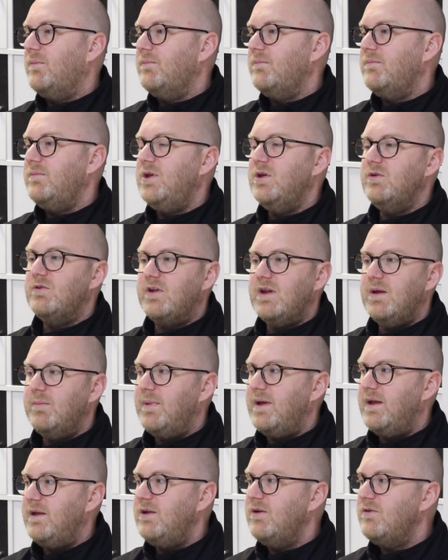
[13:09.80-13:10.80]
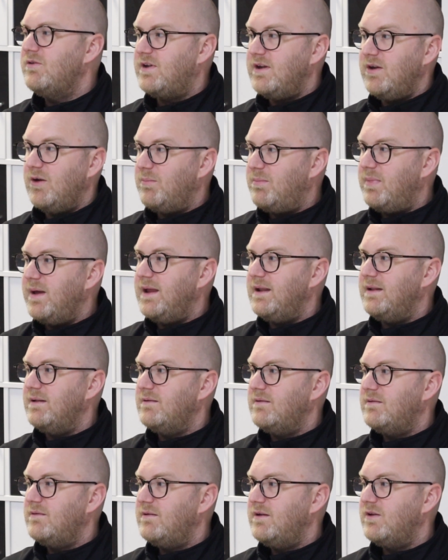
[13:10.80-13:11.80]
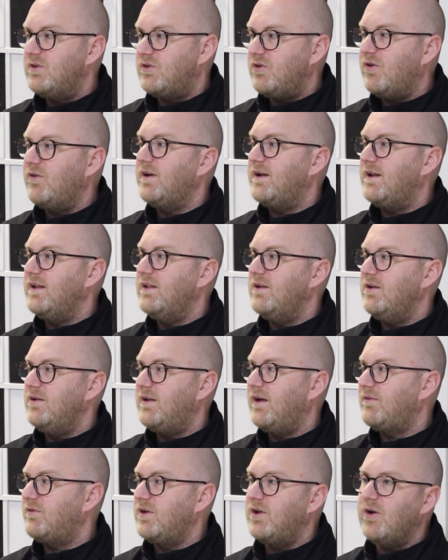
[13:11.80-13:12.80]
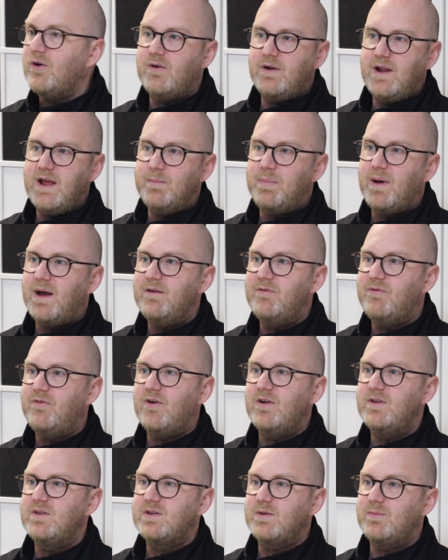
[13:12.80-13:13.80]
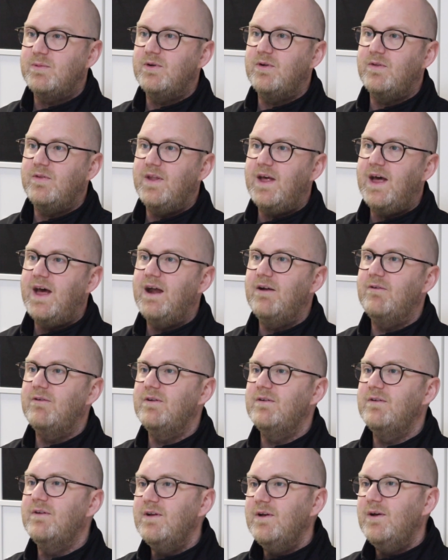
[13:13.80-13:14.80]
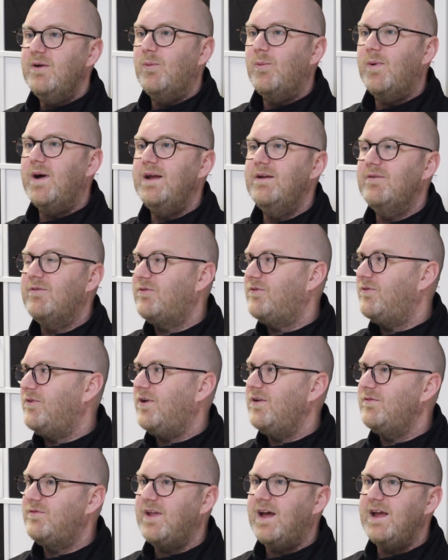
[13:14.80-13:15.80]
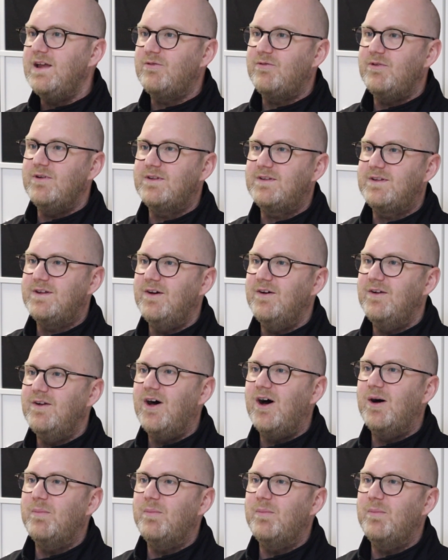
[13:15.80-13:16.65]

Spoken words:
Usually it would mean historically that you'd have to go on eBay, find someone on there, and wait 5 days for it to turn up.